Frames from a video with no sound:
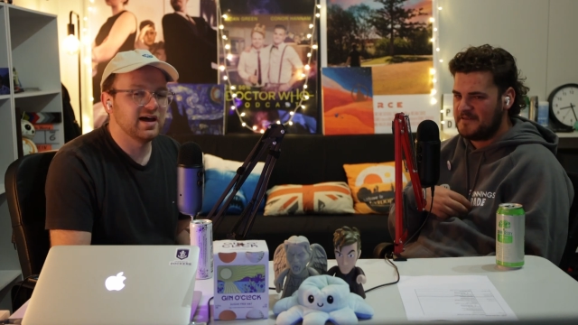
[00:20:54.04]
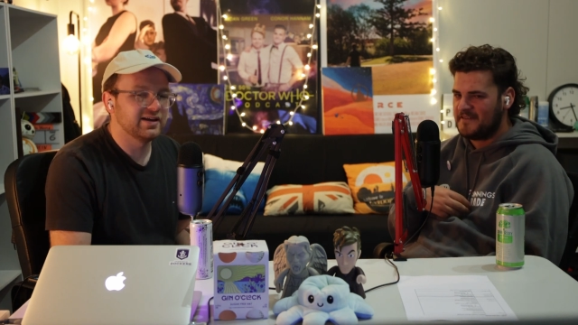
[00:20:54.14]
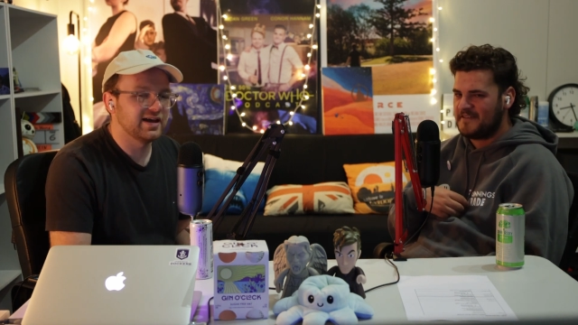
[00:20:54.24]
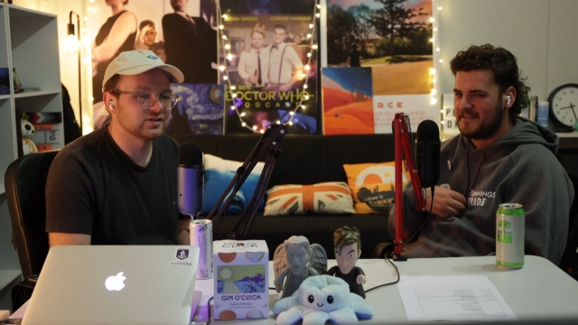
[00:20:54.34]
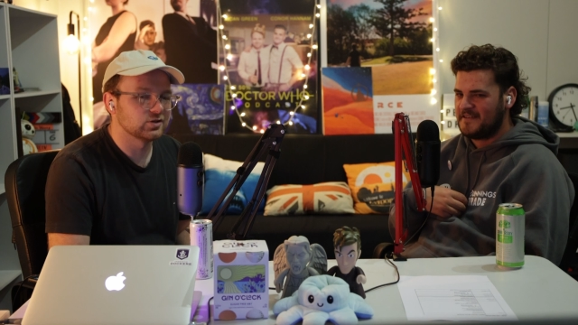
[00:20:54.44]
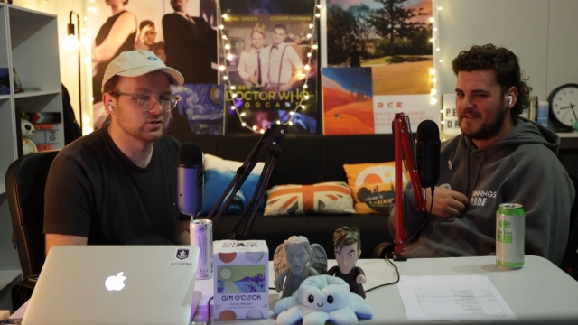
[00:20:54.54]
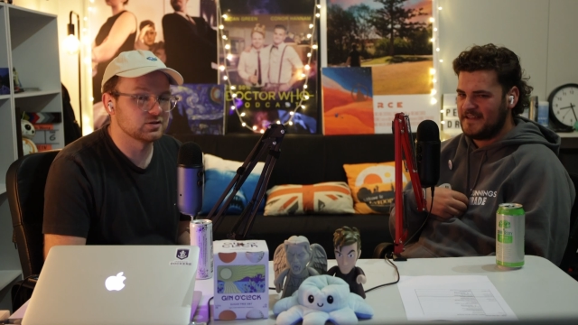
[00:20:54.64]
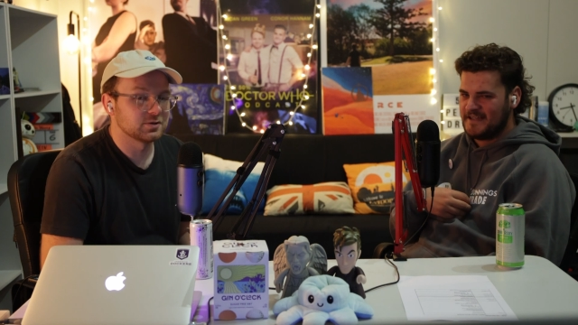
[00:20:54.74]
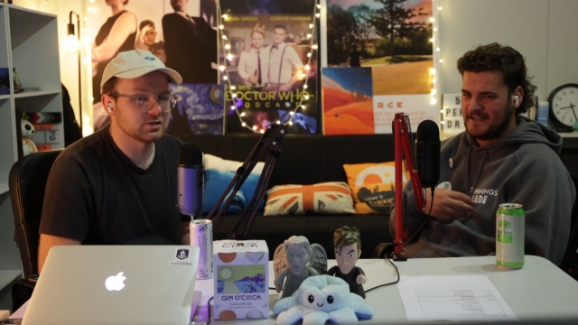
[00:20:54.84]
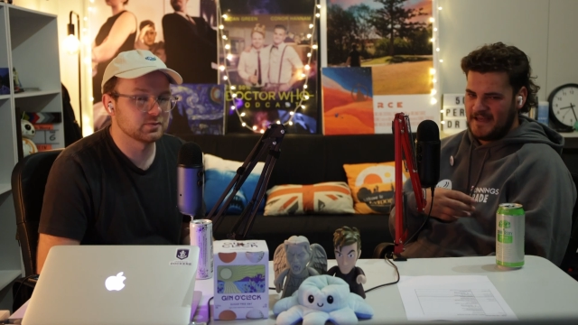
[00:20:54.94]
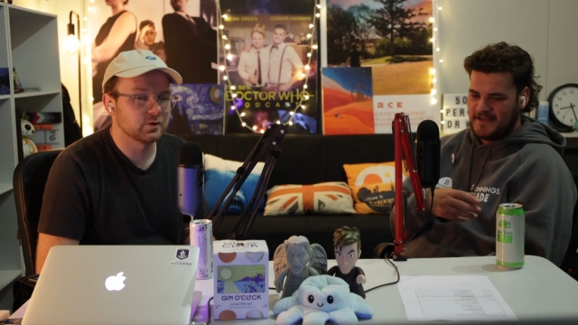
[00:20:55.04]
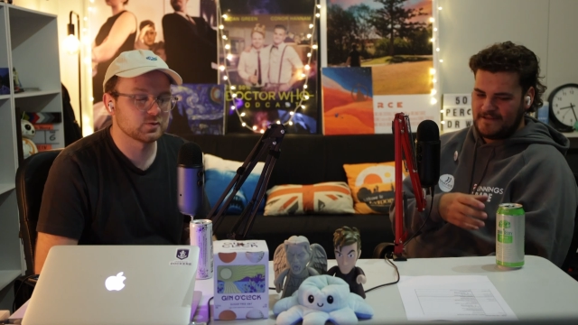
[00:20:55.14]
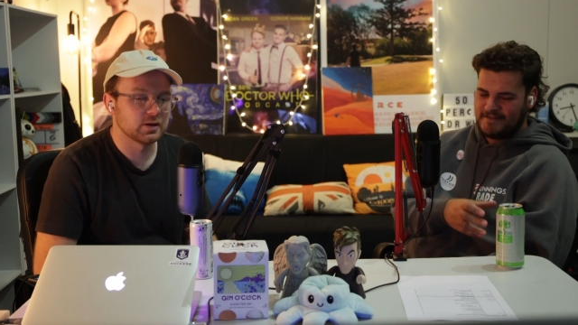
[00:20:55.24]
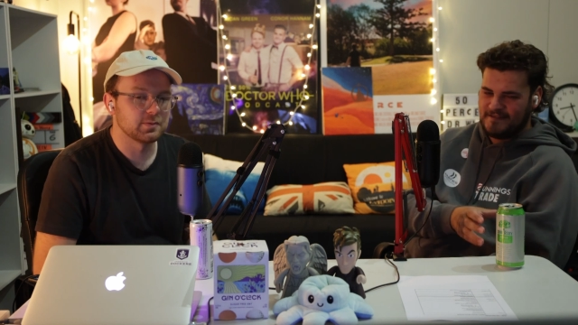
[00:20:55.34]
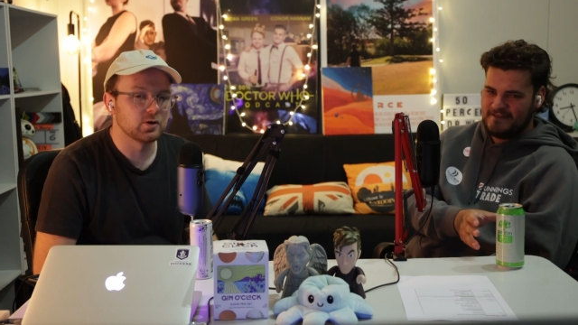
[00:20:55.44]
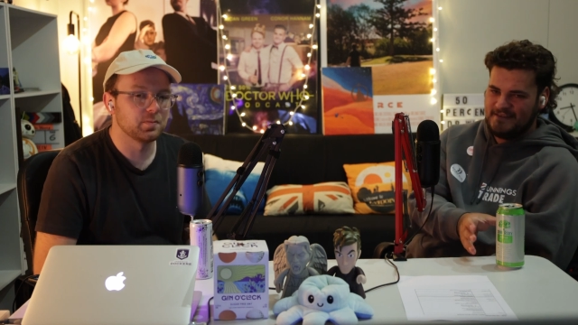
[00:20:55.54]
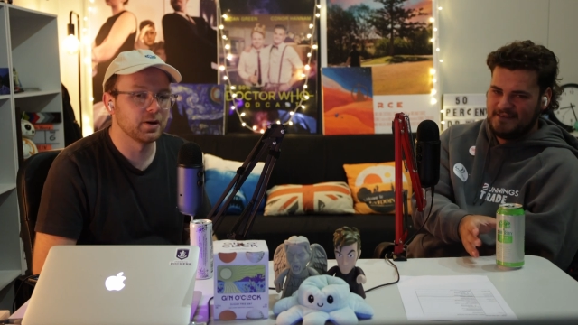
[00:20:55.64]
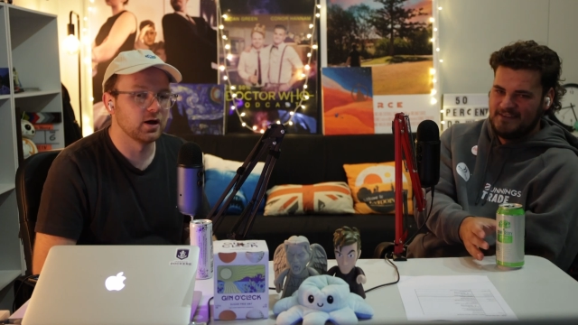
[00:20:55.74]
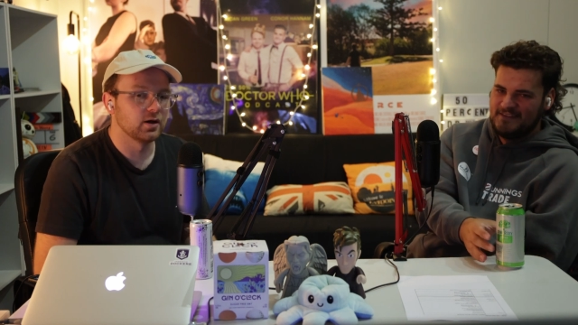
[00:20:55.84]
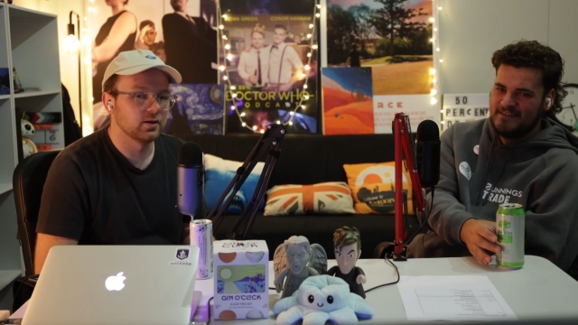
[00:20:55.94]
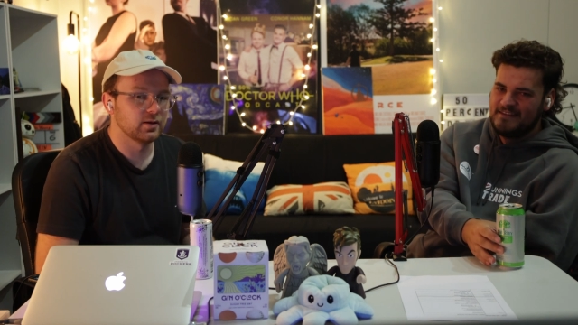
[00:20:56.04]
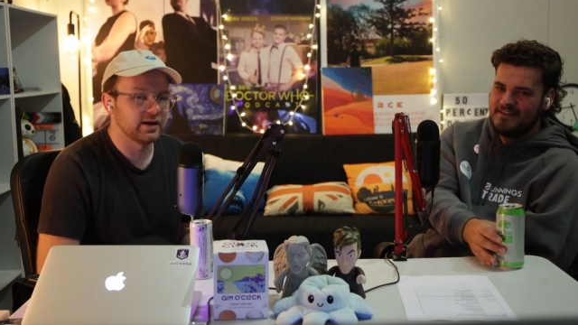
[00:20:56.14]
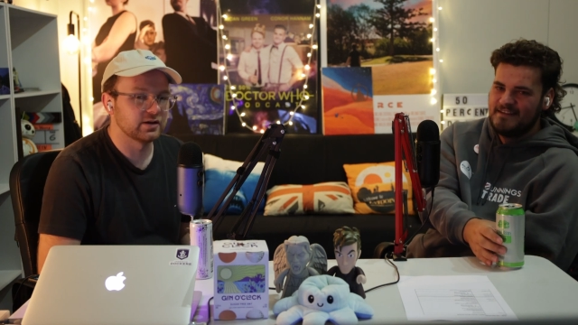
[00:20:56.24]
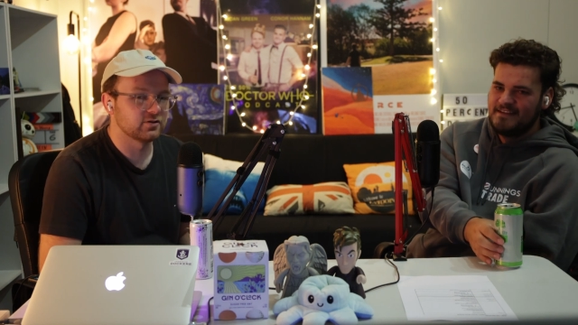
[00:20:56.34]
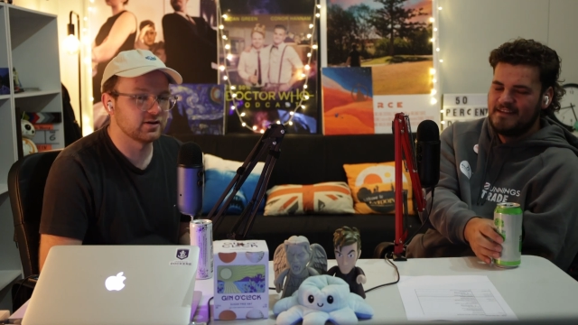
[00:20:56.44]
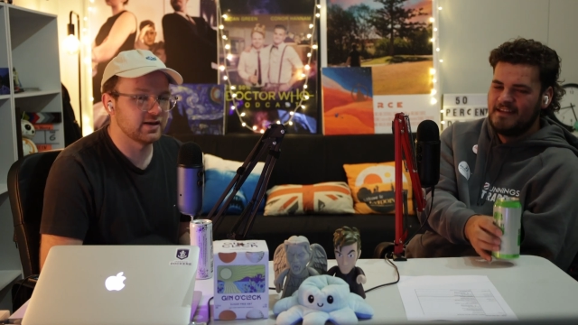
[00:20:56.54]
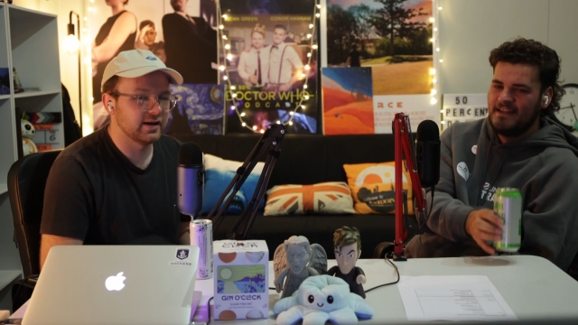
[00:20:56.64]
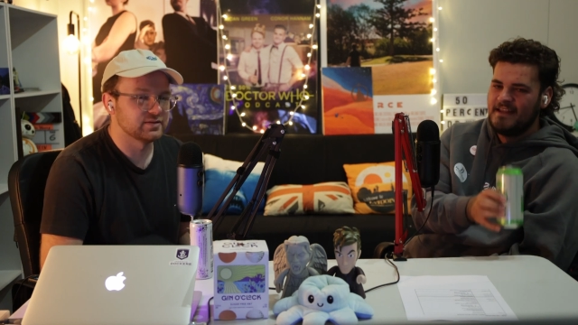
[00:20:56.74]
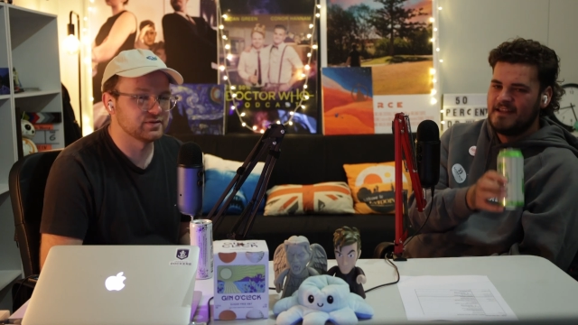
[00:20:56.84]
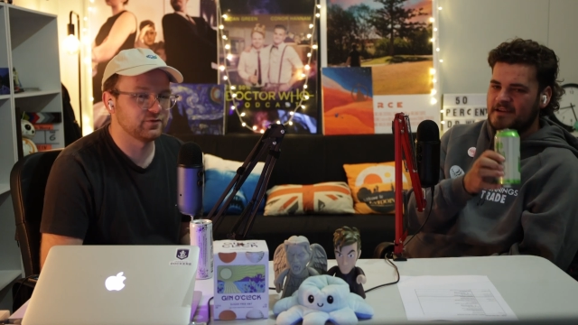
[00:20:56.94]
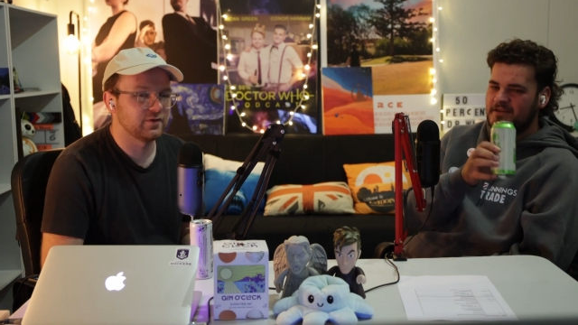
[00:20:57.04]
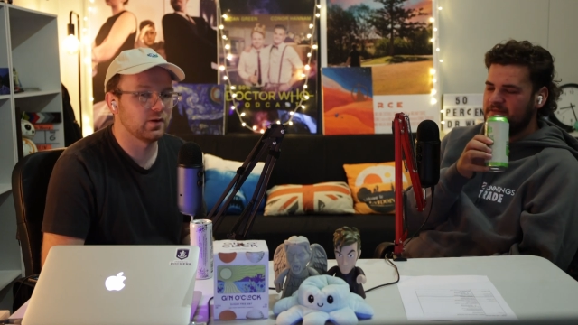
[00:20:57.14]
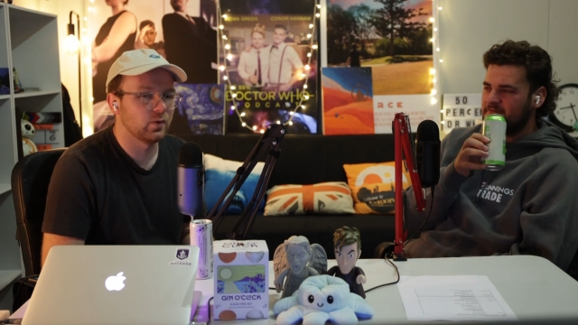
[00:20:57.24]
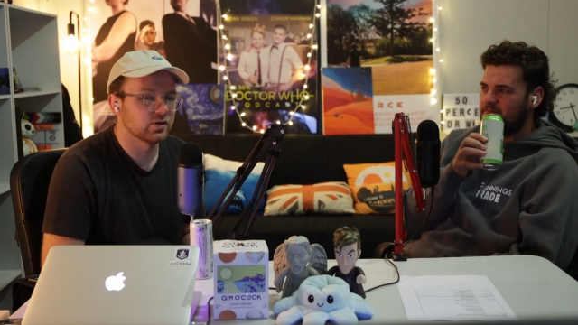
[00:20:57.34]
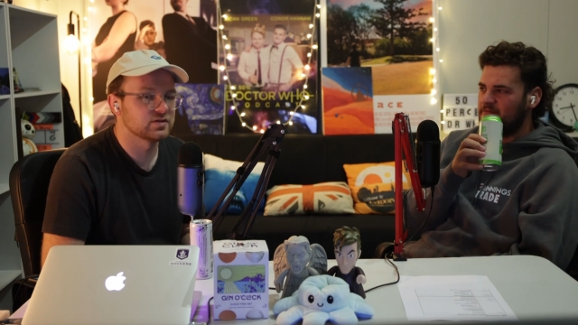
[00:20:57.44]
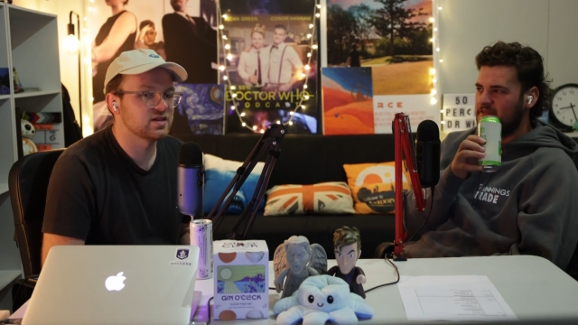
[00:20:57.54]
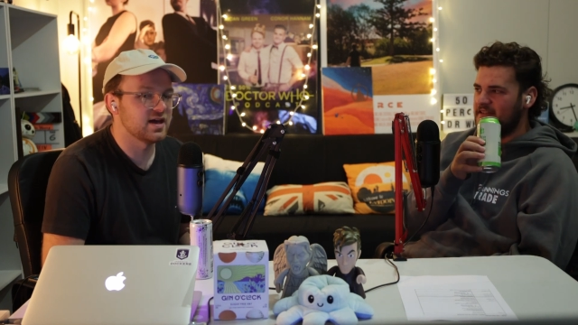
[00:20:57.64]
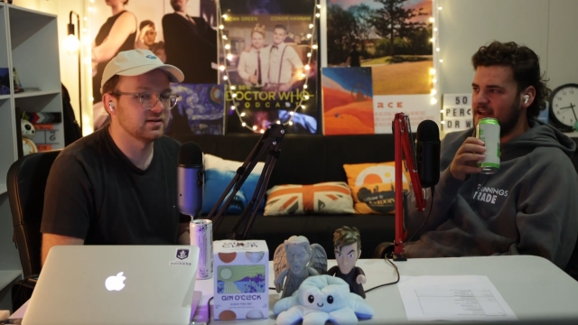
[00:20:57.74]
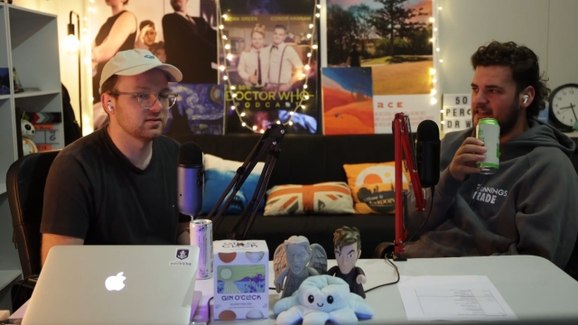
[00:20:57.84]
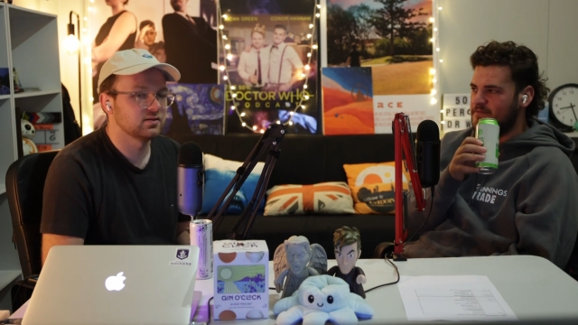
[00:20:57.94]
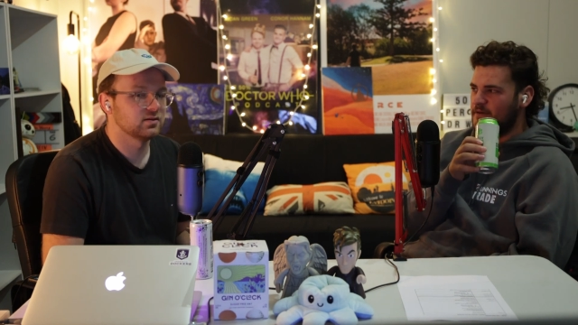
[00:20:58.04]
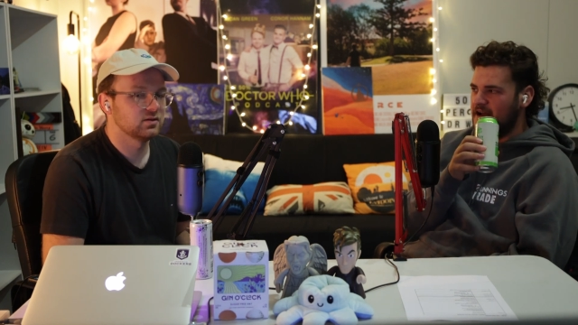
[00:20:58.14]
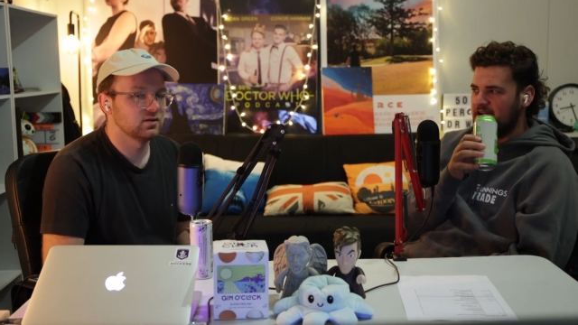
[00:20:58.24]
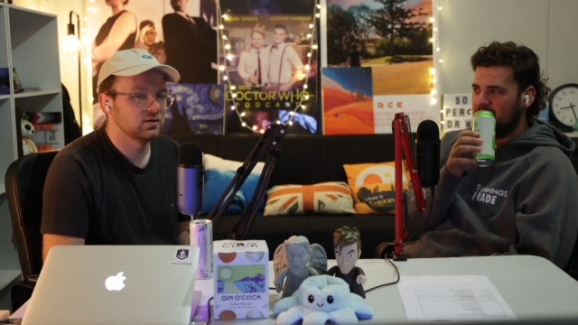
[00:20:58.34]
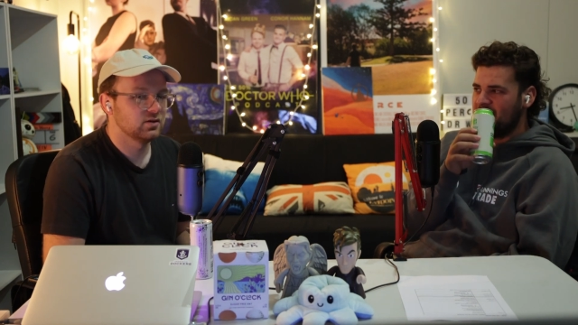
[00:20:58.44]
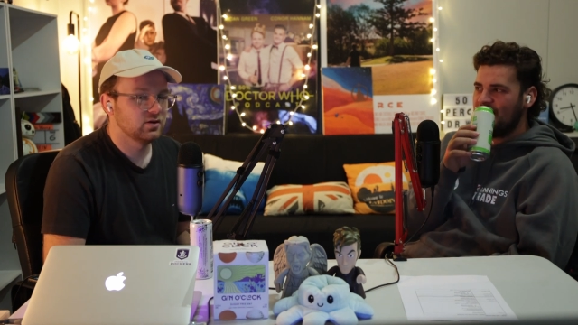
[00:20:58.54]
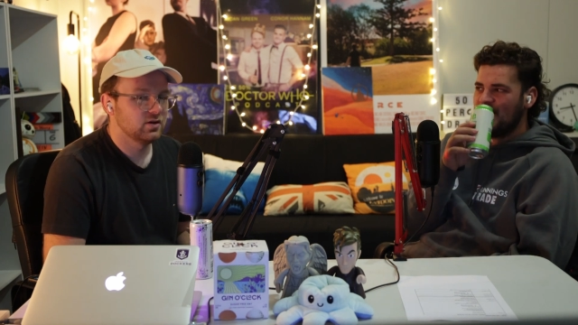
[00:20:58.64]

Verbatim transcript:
Speaker 1: I don't hate Jodie's as much as most people, but I agree that it's far worse the than Dead Spider.